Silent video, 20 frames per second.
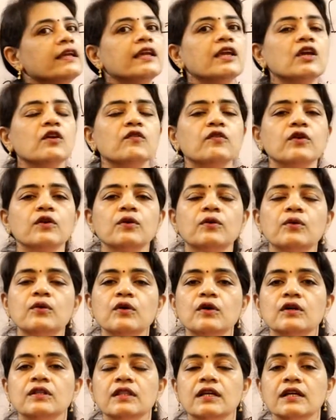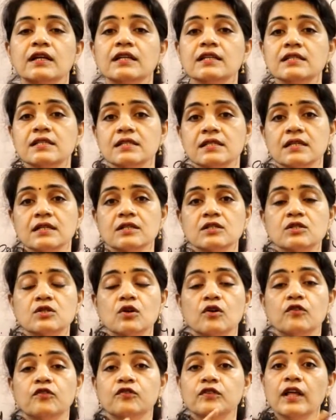give you the distance
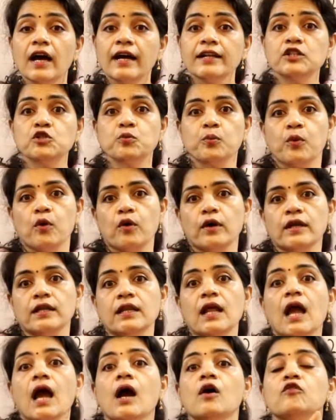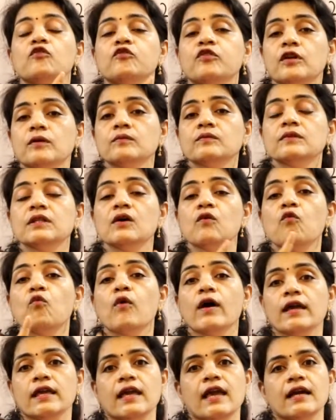of that point from the
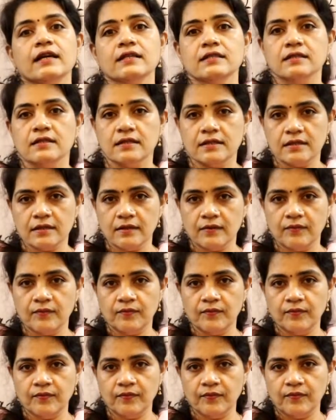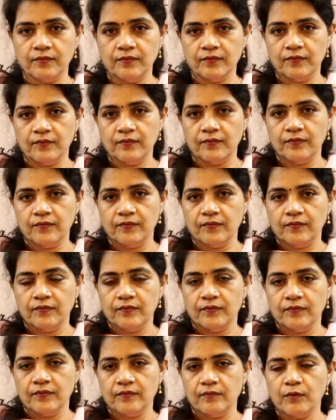y-axis.
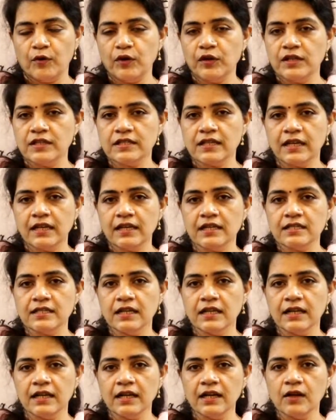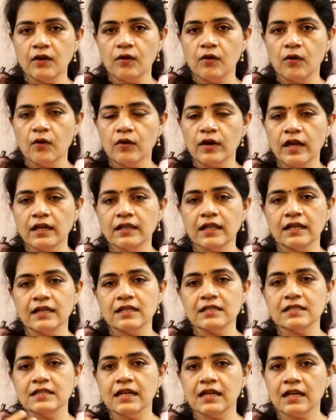Point is clear, children? Okay, that
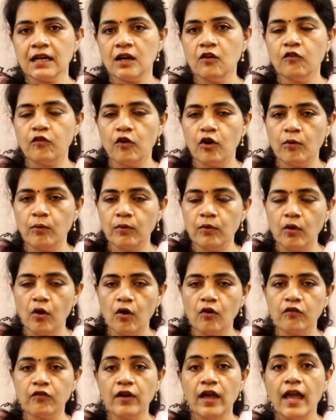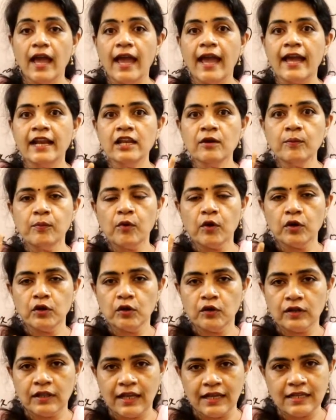is general form of any point
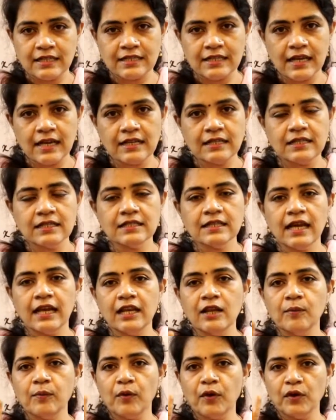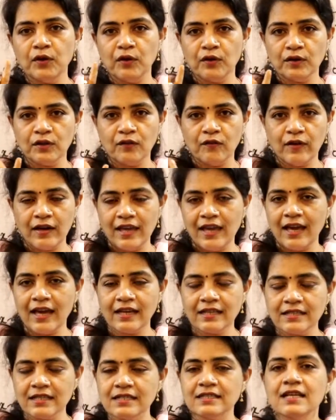on the x-axis, any point on the
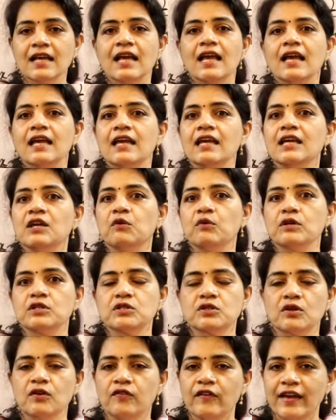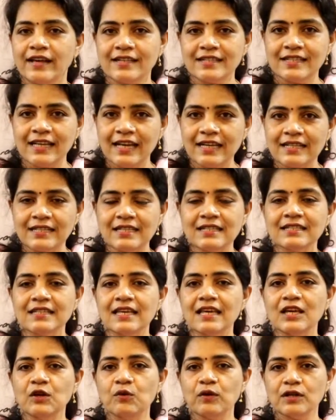y-axis, equation of x-axis,
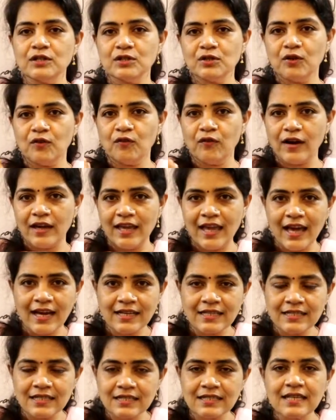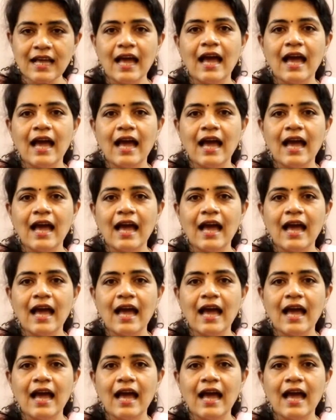equation of y-axis,